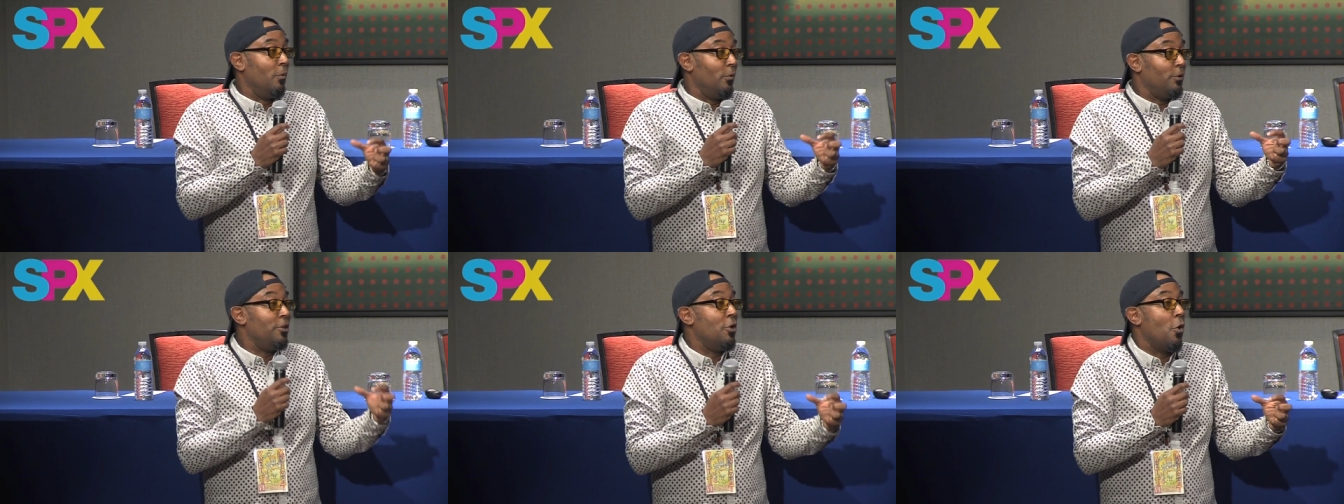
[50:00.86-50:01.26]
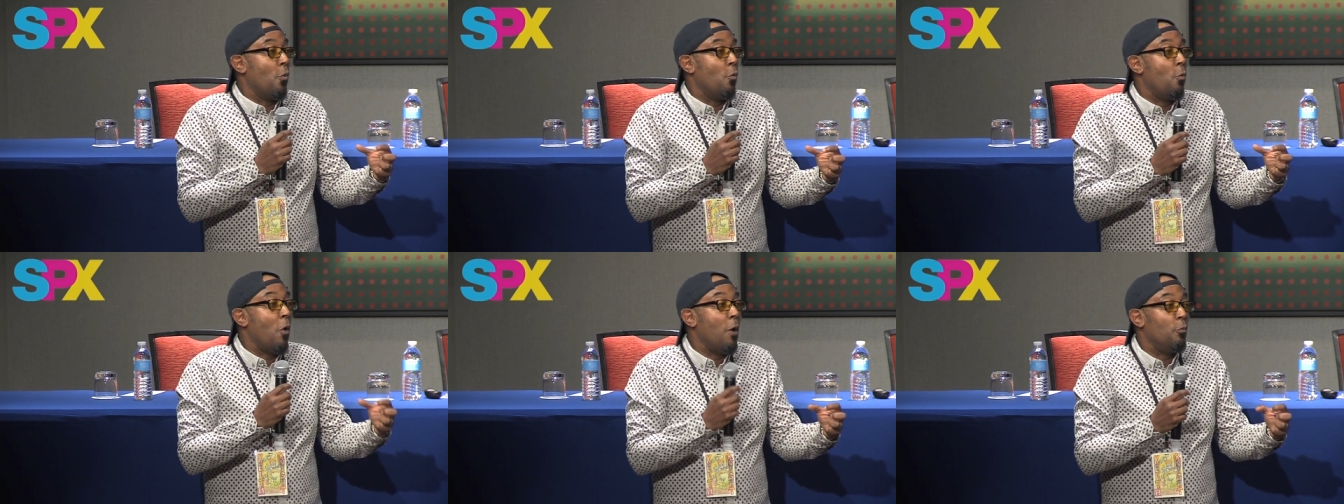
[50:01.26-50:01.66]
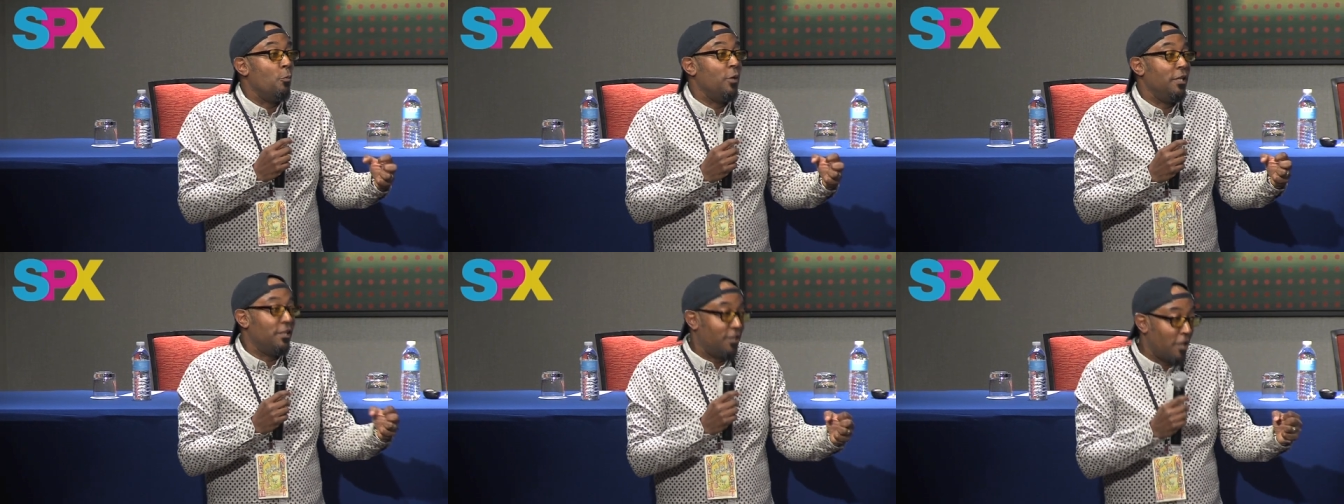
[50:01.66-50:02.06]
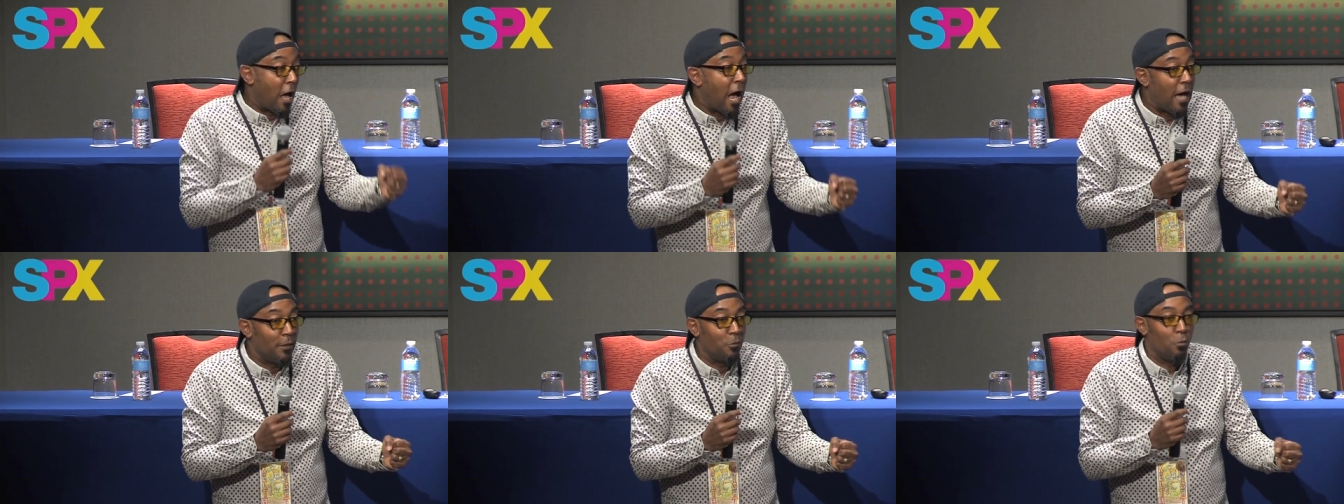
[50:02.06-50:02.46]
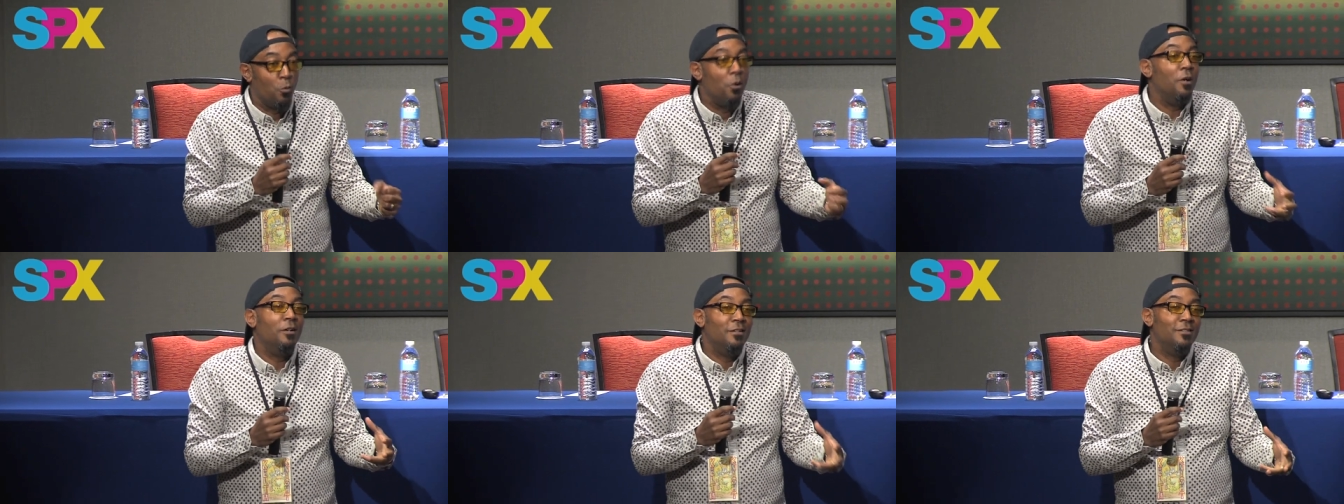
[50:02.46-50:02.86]
you know, what we thought
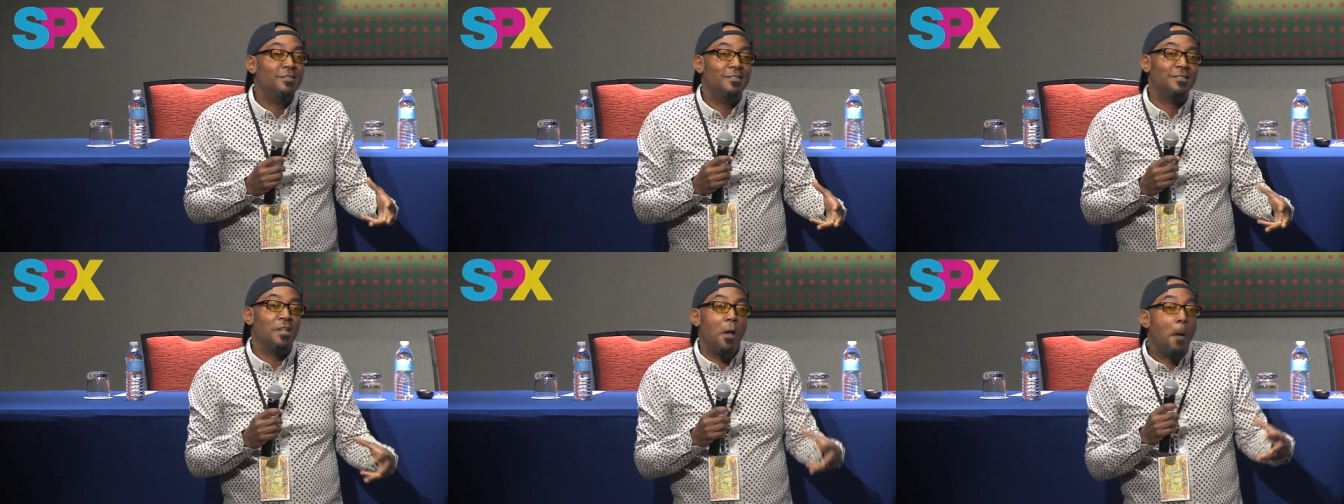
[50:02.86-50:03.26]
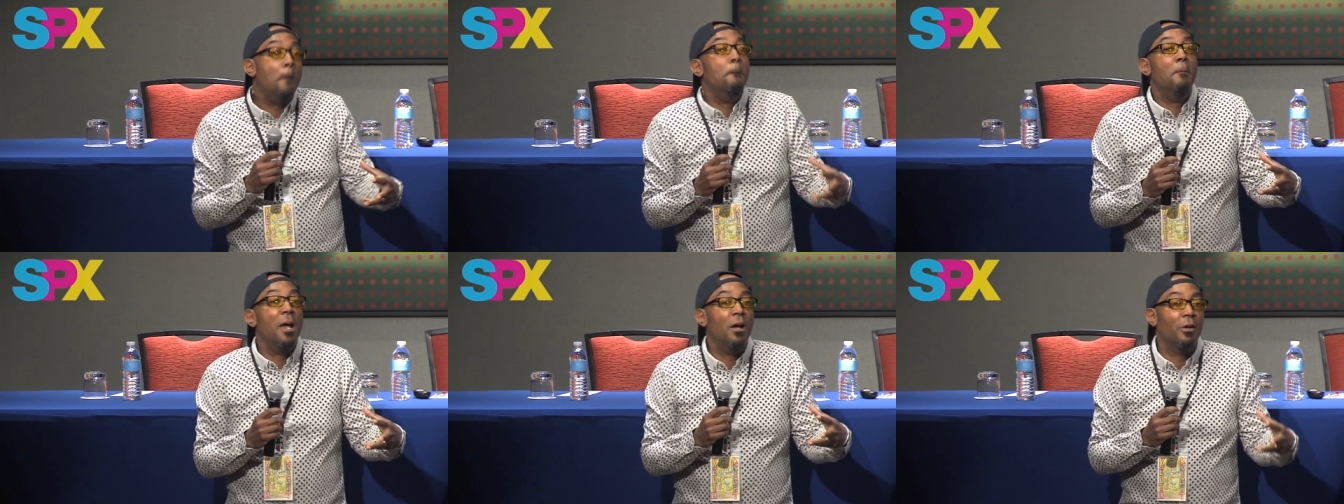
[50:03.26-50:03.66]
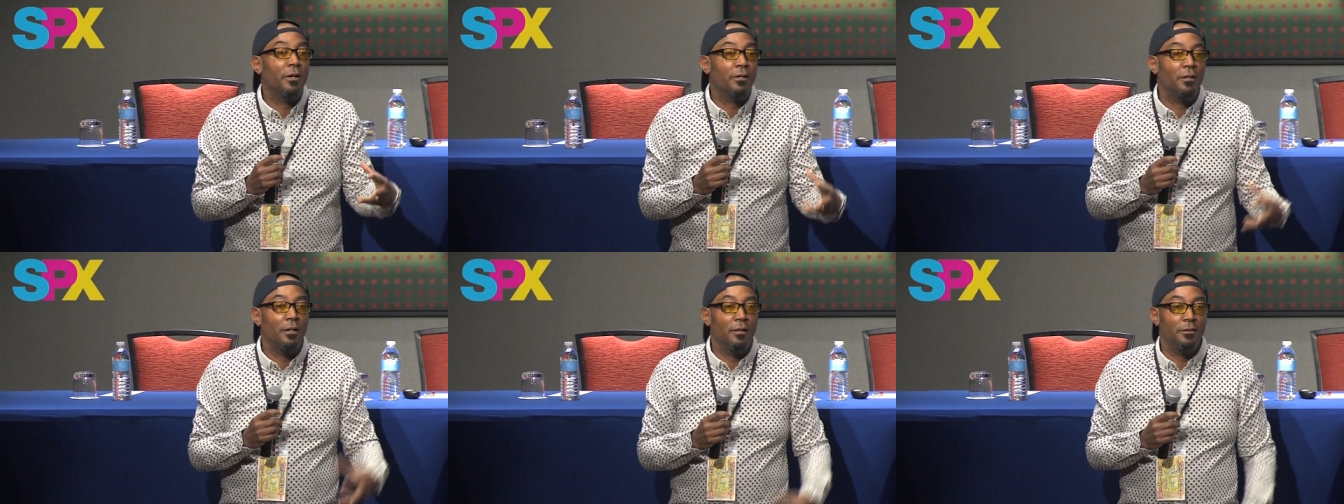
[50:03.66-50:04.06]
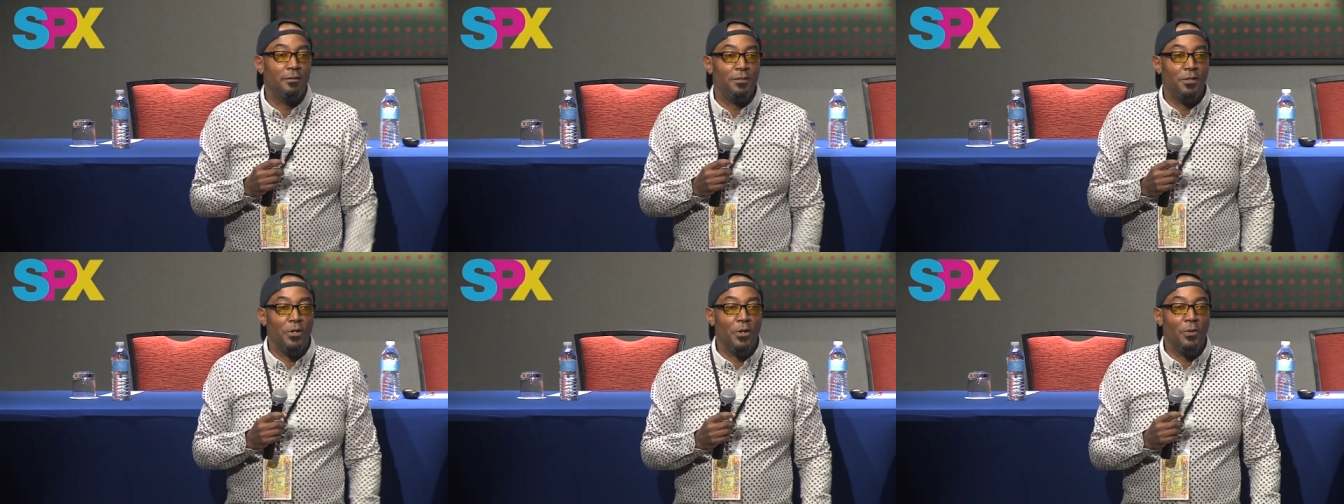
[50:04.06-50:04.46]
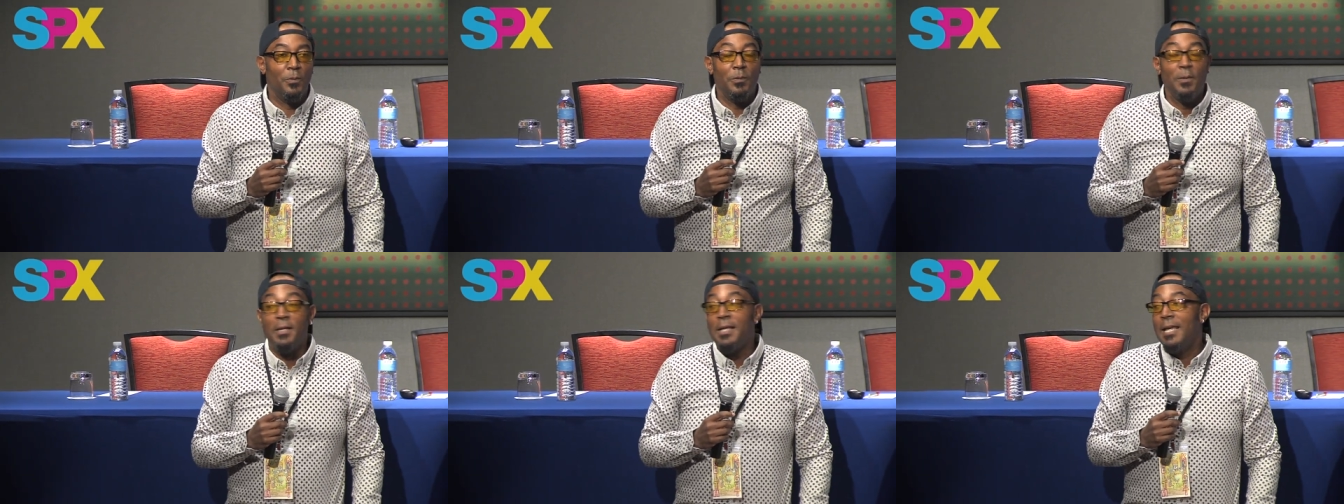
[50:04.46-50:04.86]
was America, you know?